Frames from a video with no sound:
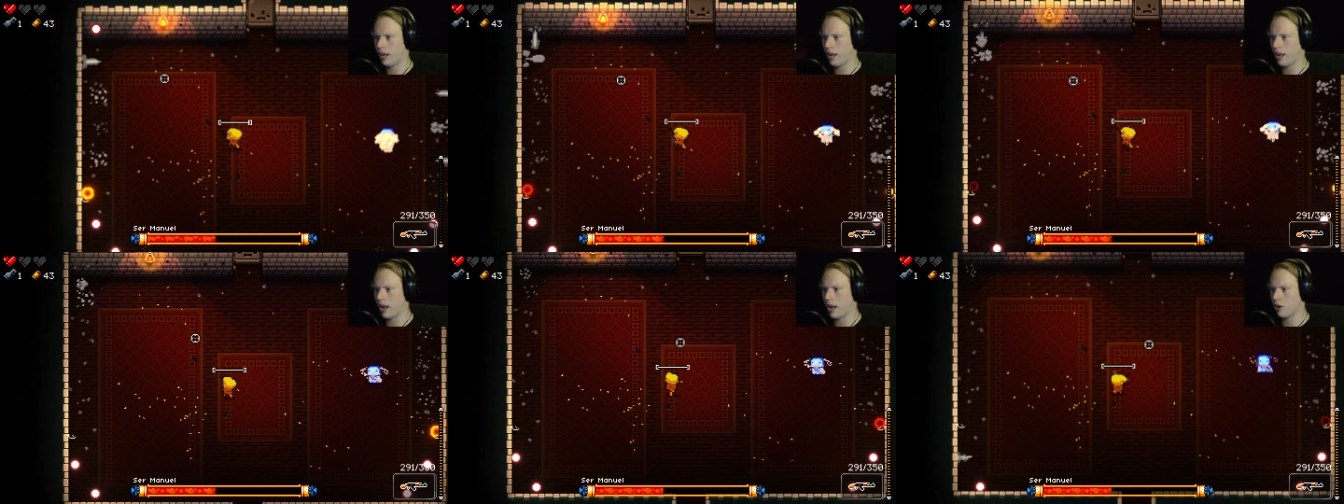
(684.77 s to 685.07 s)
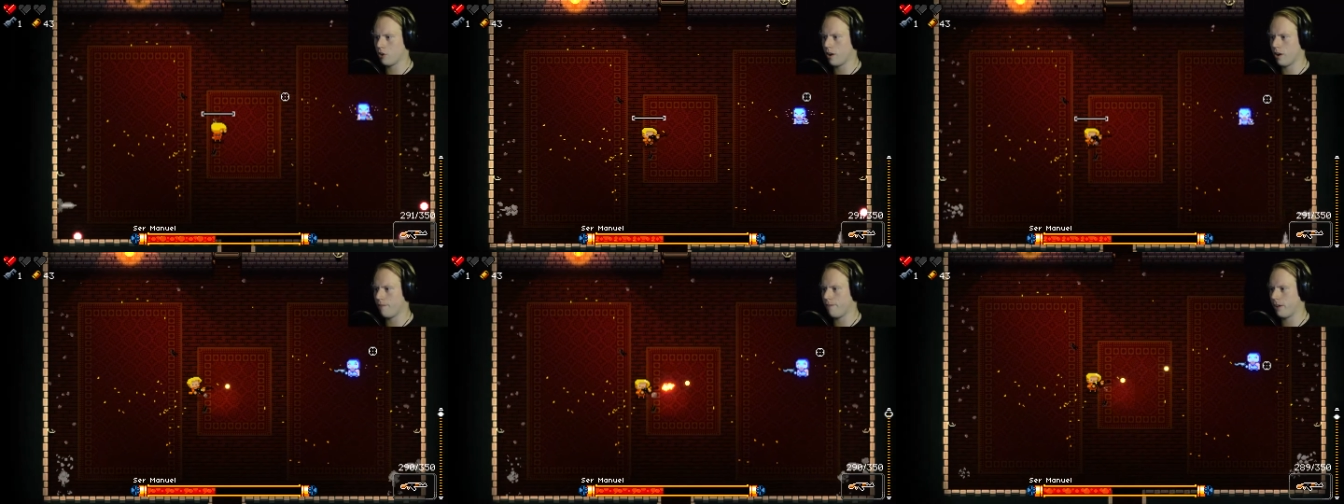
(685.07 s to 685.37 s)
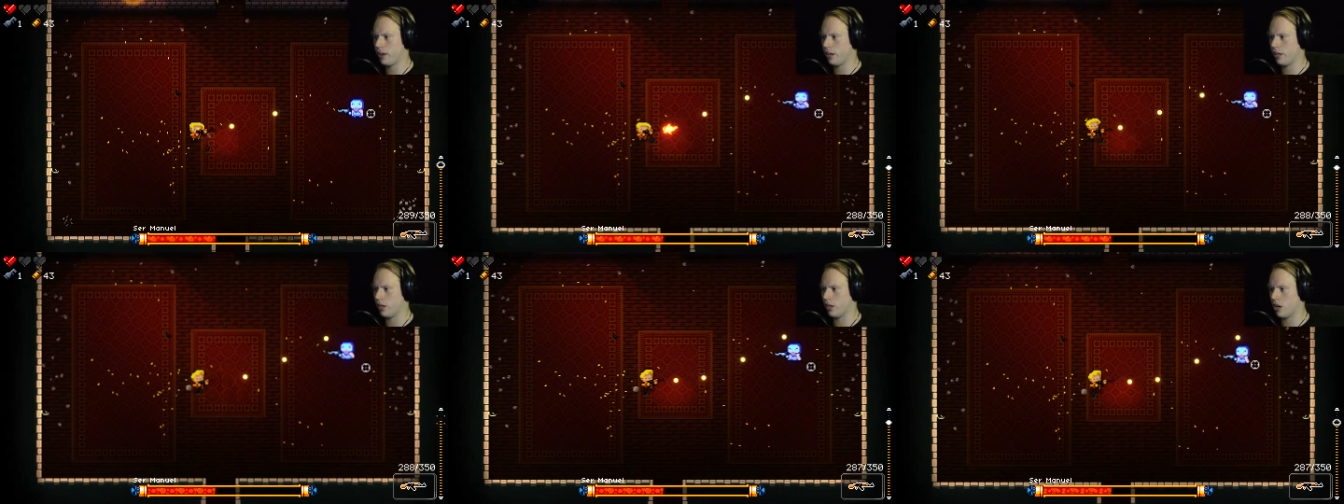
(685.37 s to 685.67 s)
How do I
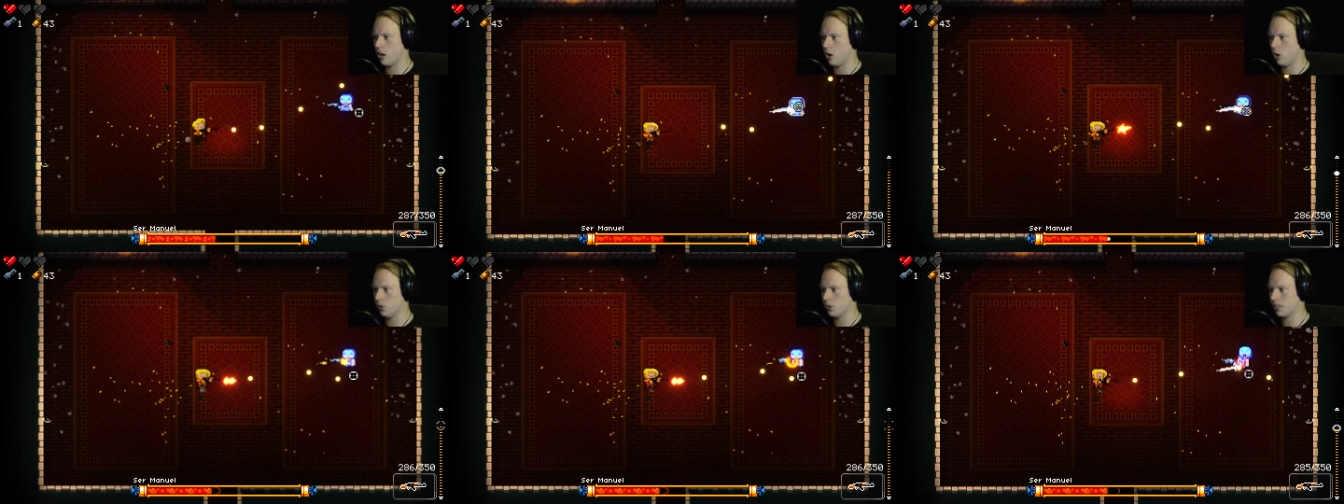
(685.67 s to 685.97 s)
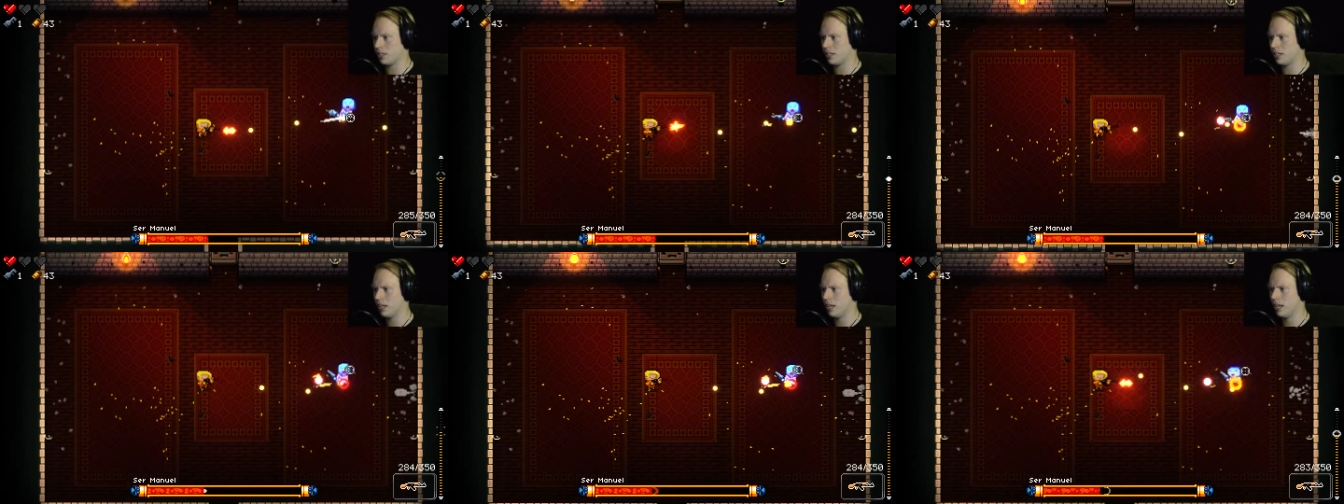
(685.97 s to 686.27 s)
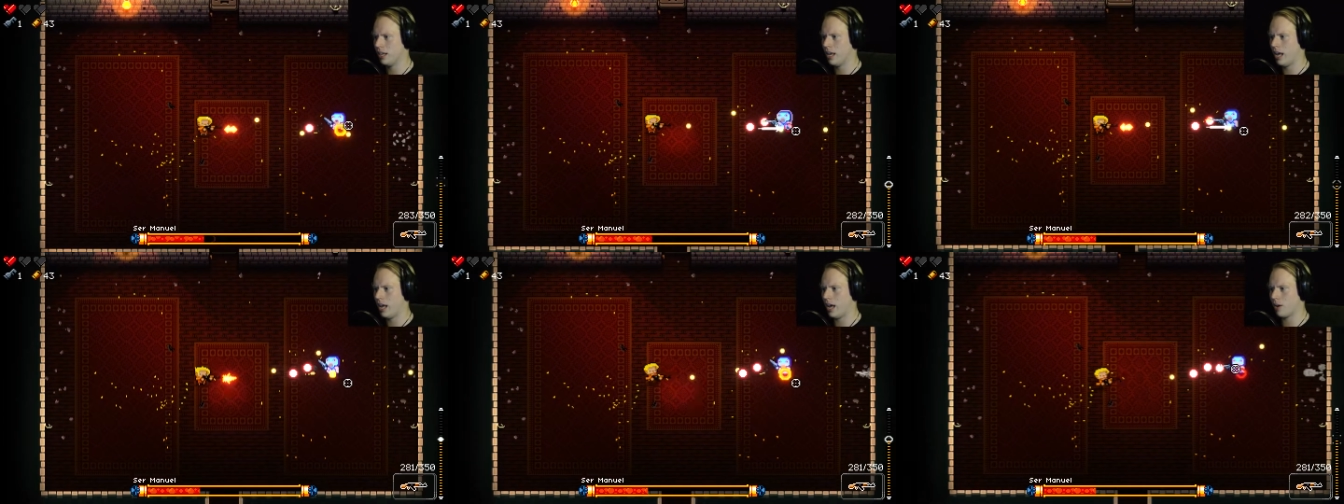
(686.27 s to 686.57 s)
fight a ghost?
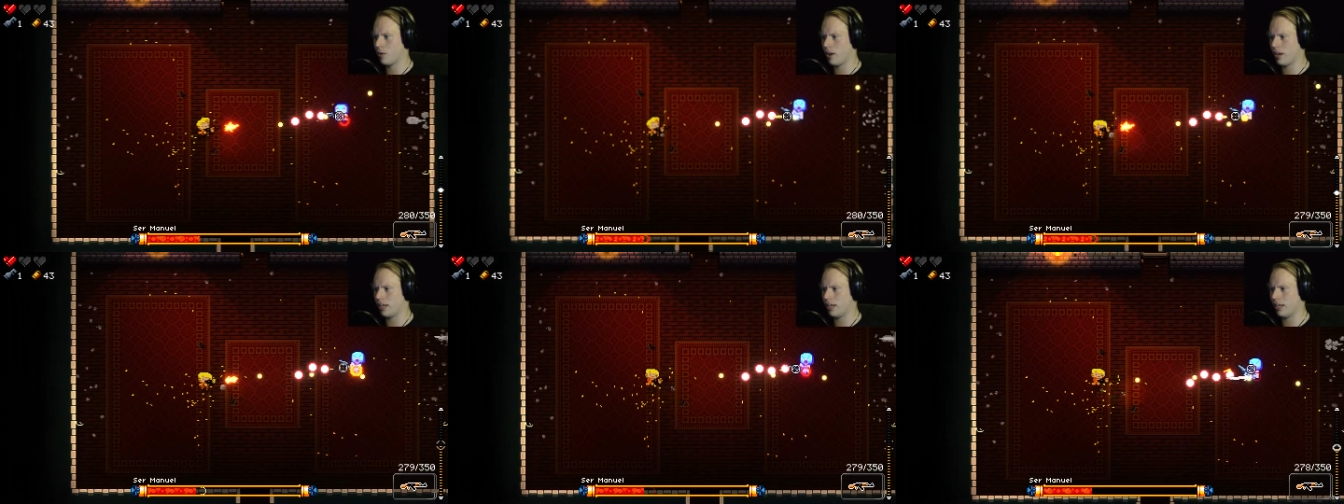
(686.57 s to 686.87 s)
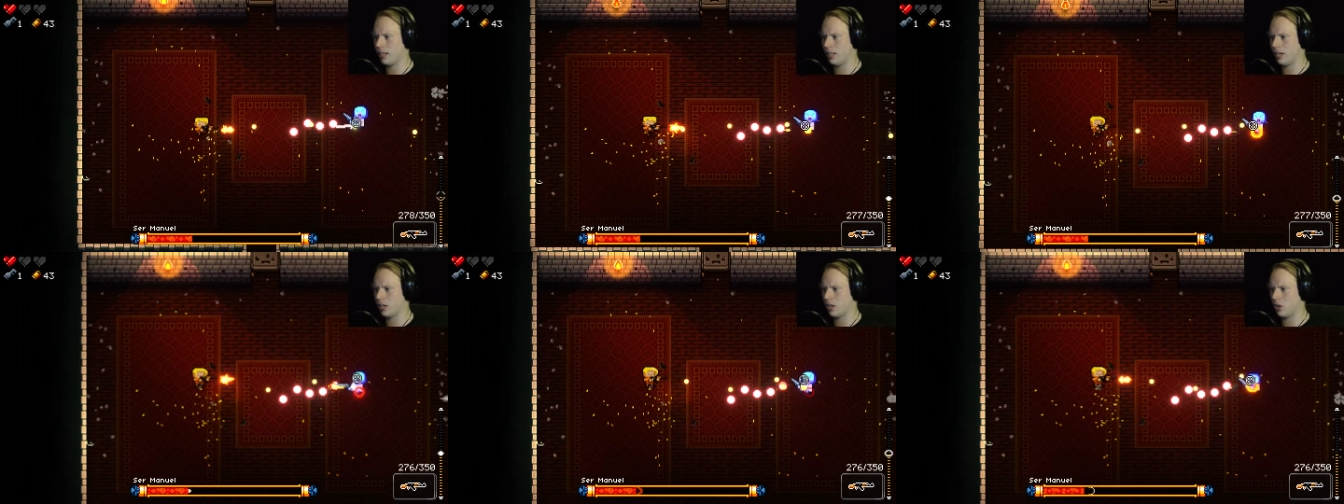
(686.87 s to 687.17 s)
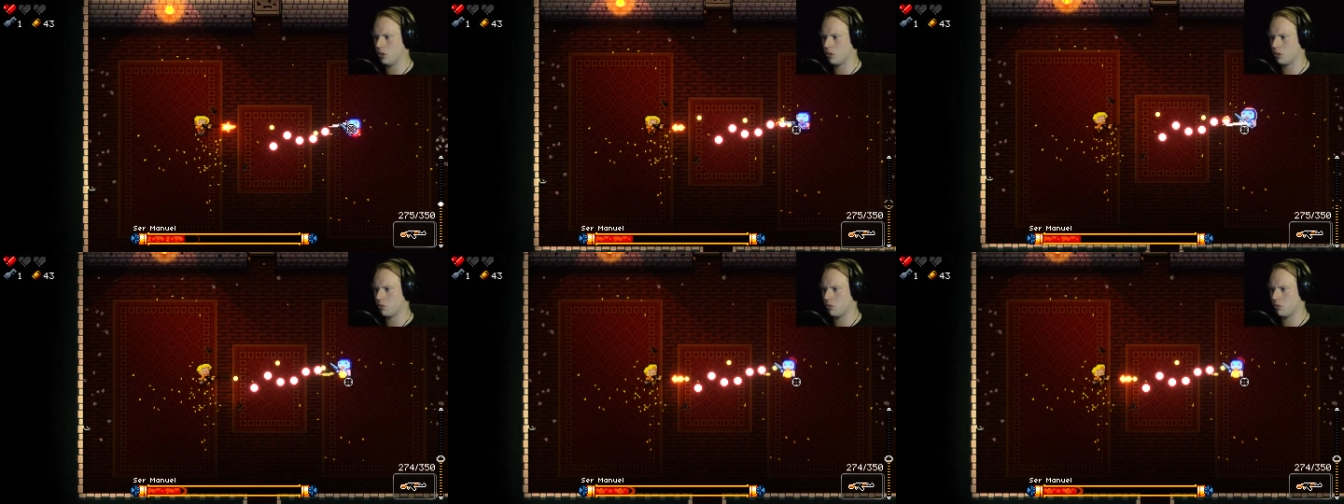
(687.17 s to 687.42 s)
How do I kill a ghost